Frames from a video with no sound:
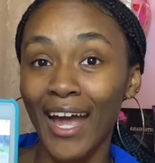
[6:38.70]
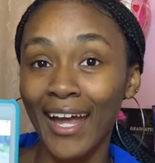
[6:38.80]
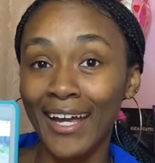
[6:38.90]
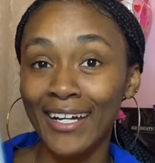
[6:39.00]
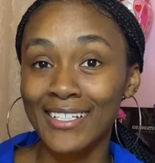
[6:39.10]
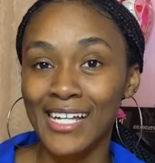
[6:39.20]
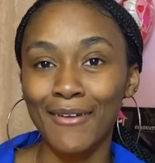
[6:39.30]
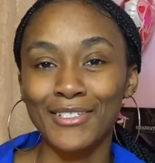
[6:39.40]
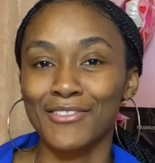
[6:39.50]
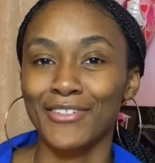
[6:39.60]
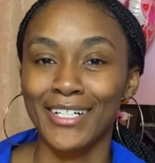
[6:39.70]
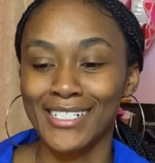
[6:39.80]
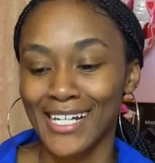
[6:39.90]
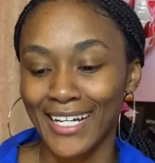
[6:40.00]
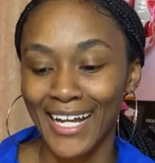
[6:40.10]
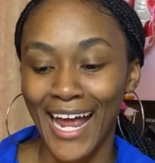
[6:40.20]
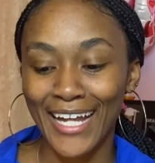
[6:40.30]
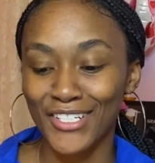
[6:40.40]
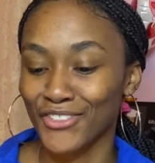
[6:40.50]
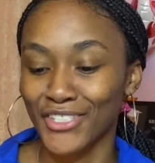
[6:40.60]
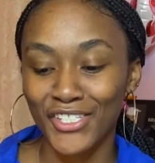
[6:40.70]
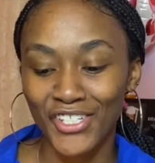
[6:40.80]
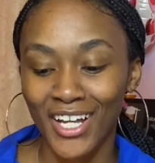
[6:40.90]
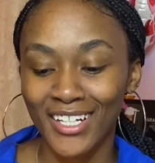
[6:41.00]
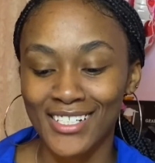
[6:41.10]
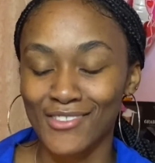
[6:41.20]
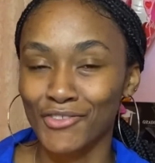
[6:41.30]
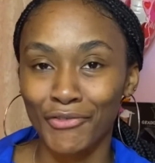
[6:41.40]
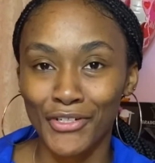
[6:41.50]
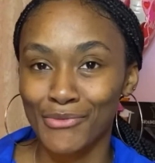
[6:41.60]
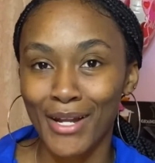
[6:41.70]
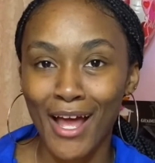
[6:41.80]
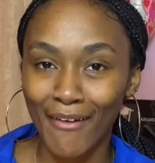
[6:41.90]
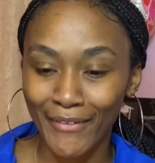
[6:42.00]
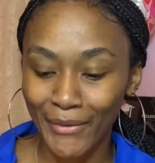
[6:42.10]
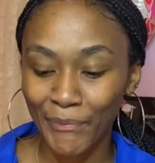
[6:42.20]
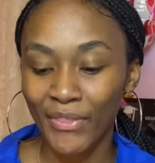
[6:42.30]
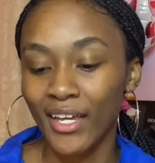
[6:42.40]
and I was just very excited. I had to screenshot it because it was the first one ever.